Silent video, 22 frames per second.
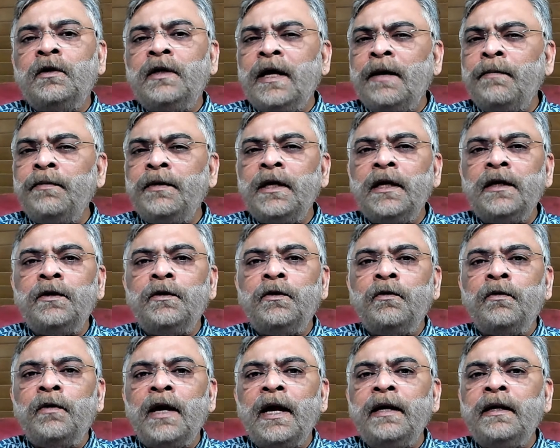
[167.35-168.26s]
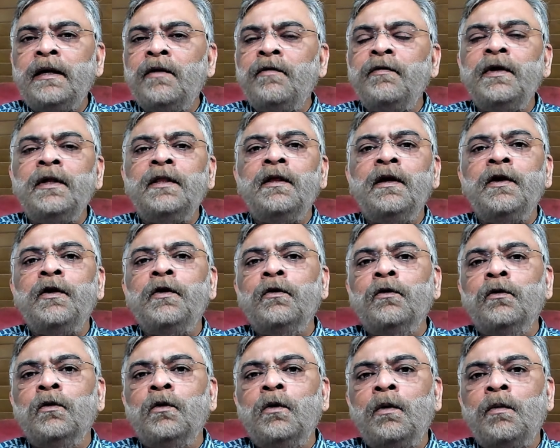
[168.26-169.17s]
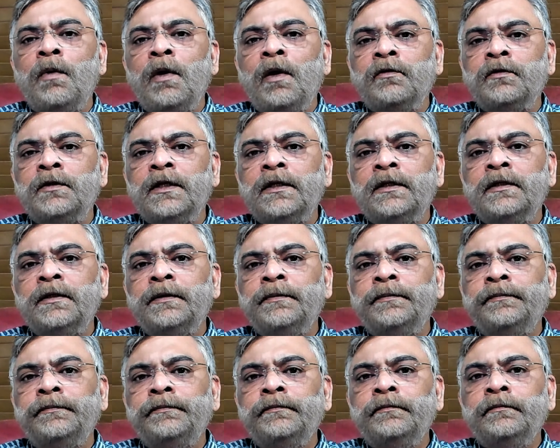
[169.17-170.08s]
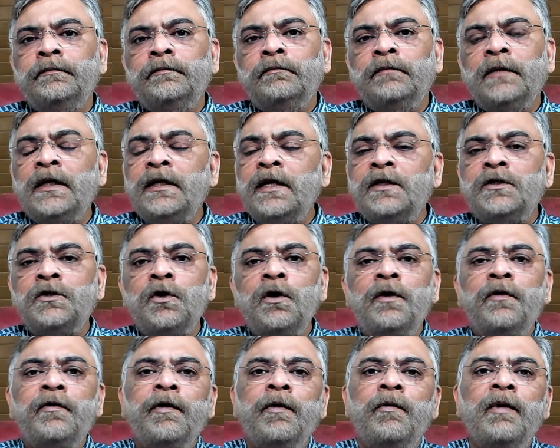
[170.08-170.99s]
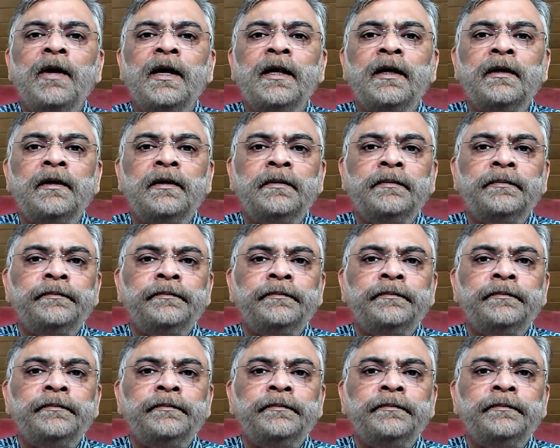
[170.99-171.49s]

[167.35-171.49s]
tempted to write everything you know about it. But it's not required.